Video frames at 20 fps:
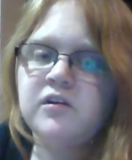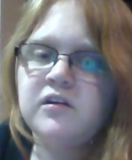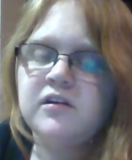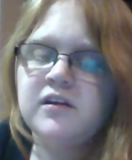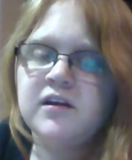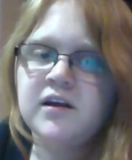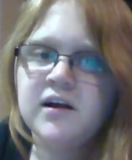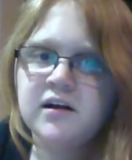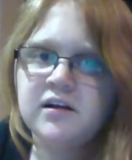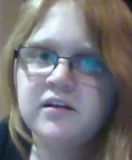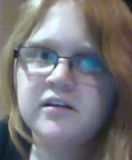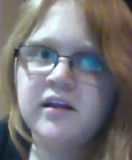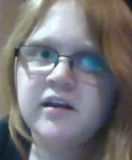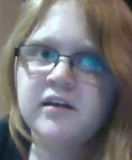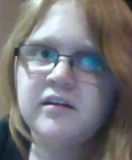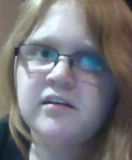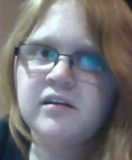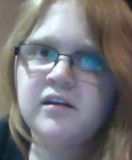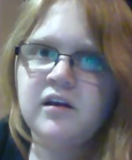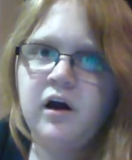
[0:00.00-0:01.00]
tell that
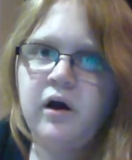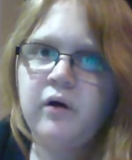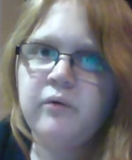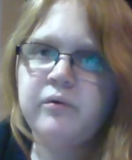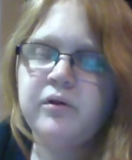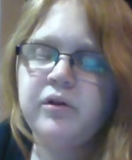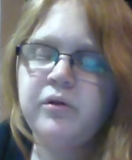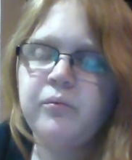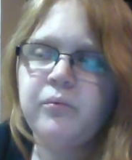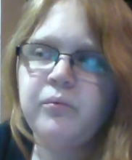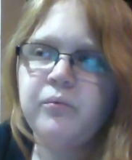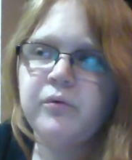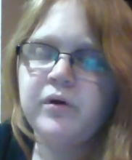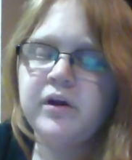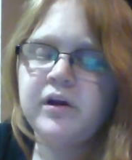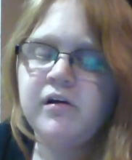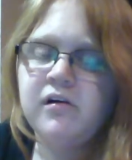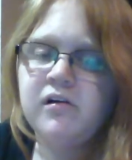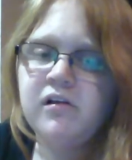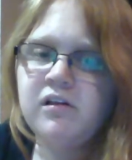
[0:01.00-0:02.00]
it's not really
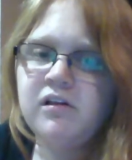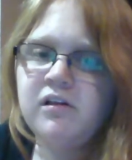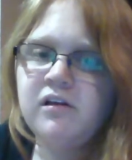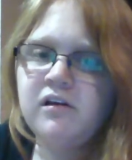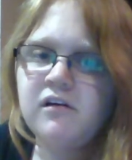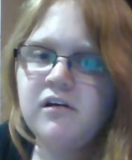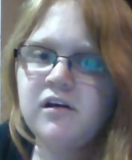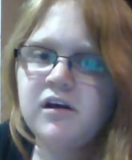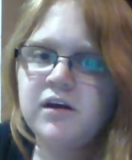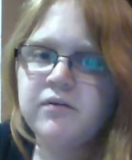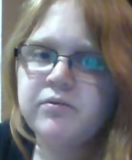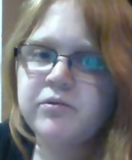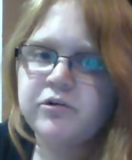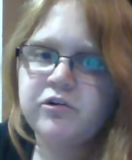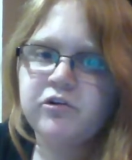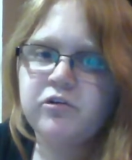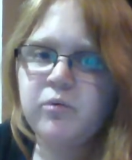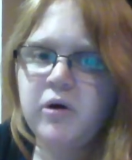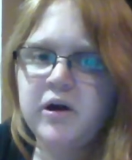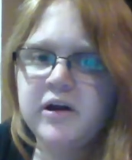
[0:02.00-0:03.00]
real if they're
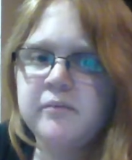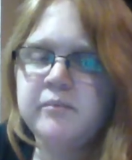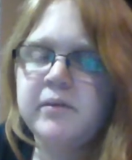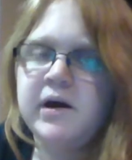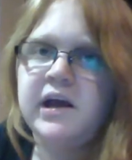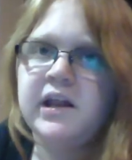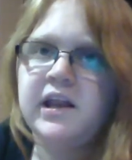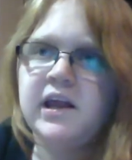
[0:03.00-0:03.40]
just walking by.